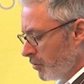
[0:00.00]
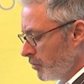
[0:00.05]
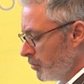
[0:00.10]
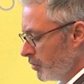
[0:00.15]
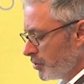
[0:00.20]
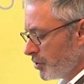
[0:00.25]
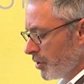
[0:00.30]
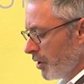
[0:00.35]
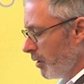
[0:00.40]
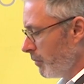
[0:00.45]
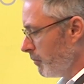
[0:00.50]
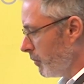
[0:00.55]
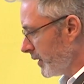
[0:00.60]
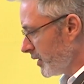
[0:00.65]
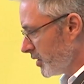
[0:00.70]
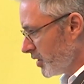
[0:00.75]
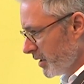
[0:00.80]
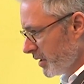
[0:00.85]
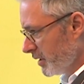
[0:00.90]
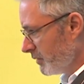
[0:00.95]
good job,"
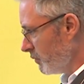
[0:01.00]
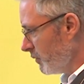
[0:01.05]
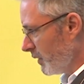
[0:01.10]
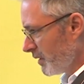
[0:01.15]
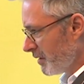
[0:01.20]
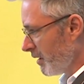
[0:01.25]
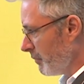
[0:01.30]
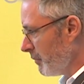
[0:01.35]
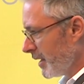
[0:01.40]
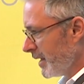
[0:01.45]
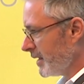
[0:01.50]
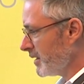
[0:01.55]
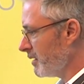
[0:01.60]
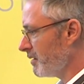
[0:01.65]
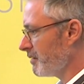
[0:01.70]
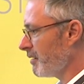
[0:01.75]
when somebody did